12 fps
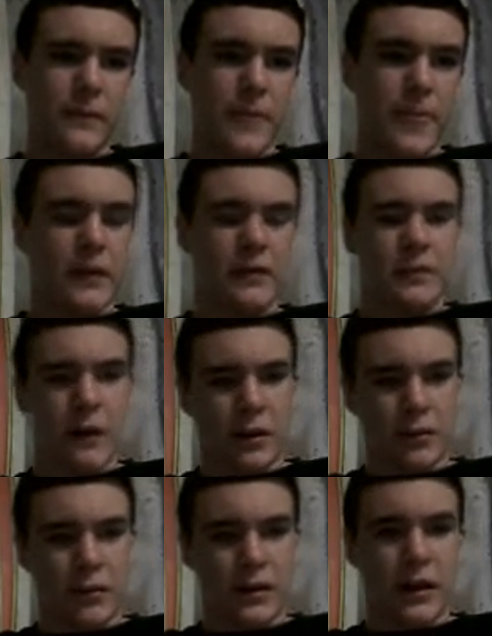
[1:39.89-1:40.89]
They
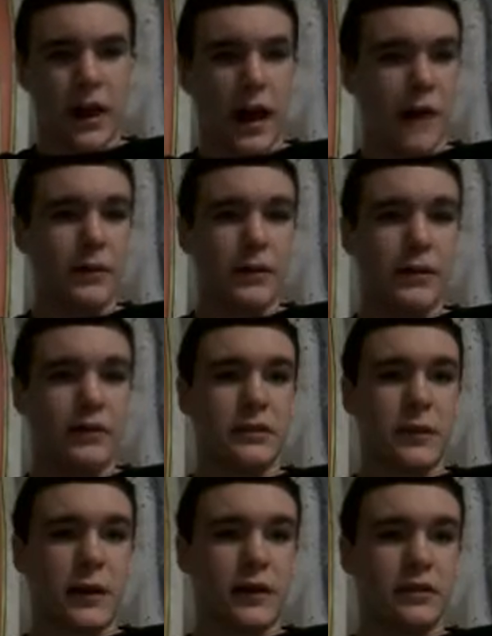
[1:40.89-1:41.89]
inspired me. I'm gonna
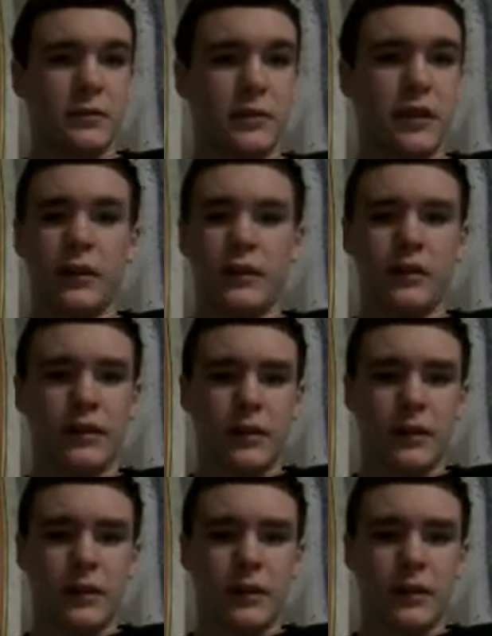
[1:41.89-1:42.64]
inspire someone else.